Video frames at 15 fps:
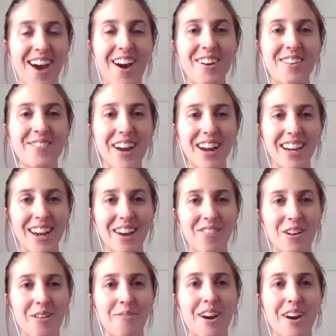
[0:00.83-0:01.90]
All right,
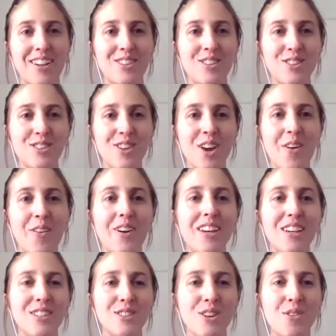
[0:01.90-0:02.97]
everyone. So
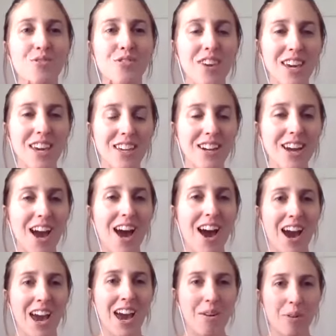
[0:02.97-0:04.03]
Sophia and
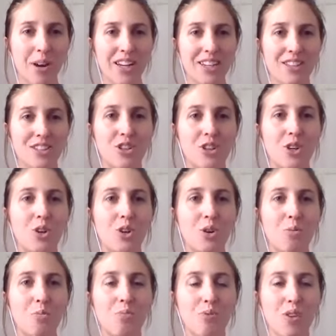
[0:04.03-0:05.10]
I wanted
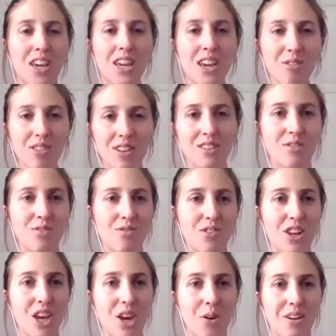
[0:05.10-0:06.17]
to bring you this
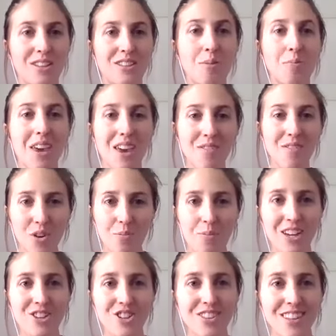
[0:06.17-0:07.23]
video and some
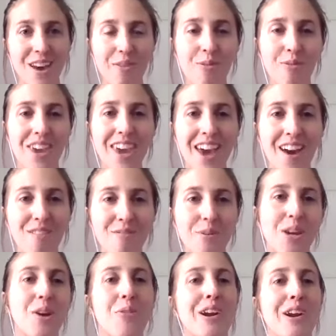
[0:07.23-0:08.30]
information that we have
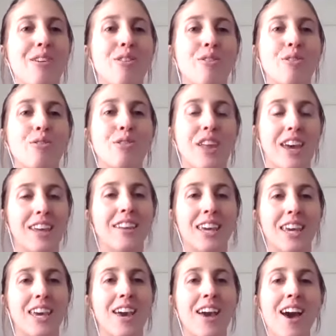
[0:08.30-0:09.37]
been going through
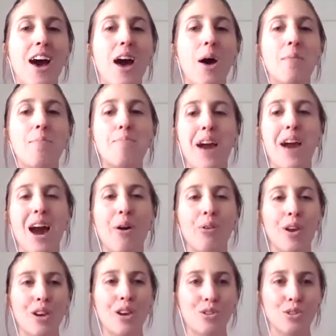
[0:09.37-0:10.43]
lately
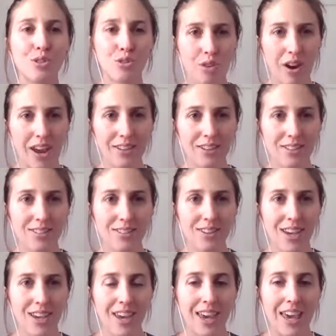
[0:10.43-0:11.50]
about stress